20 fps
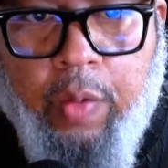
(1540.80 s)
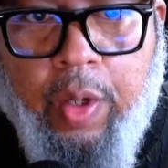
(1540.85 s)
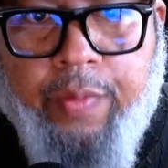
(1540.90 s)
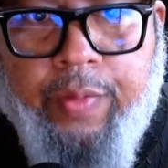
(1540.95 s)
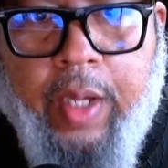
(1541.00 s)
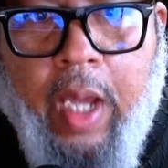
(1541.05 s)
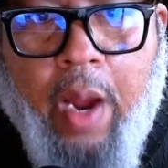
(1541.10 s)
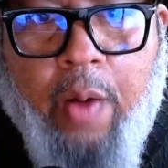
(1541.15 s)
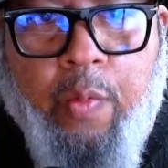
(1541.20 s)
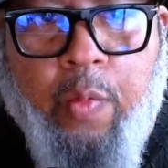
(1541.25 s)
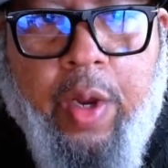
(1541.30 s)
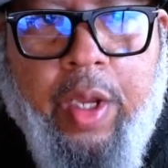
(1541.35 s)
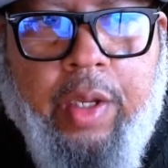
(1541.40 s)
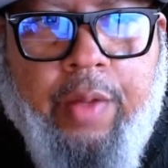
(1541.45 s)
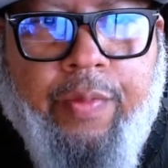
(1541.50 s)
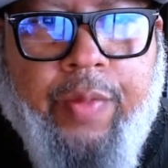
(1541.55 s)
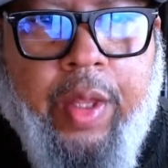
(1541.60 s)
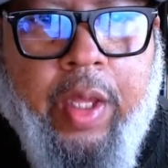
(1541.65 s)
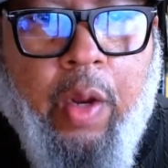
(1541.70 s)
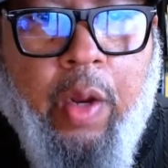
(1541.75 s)
got rid
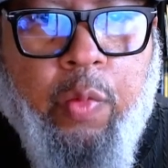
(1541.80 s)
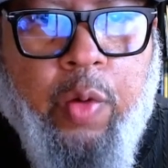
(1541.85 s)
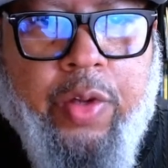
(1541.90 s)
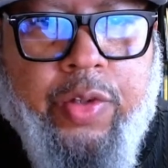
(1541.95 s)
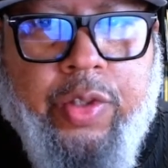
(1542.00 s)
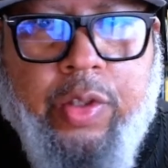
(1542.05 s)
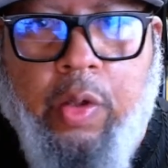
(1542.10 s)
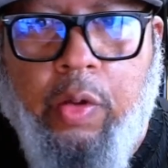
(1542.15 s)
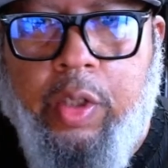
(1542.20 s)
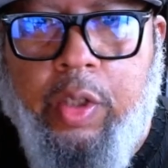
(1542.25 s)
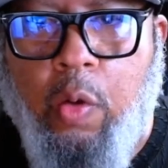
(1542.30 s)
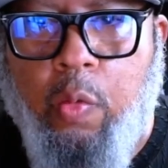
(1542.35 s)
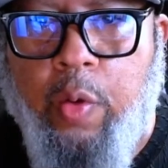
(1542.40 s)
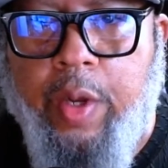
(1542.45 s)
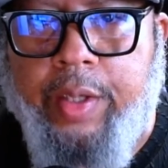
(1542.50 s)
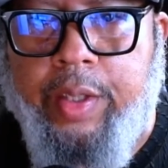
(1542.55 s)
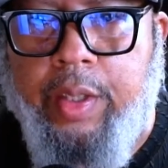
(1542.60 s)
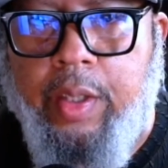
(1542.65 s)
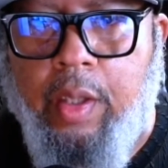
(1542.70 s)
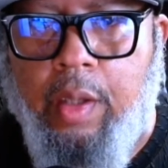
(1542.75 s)
of the original
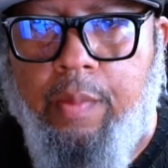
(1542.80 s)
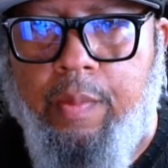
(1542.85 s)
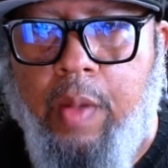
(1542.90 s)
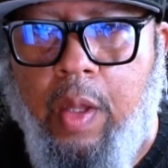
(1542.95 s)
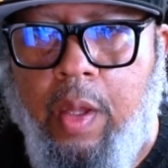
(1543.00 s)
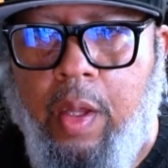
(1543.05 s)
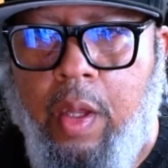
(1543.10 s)
curriculum,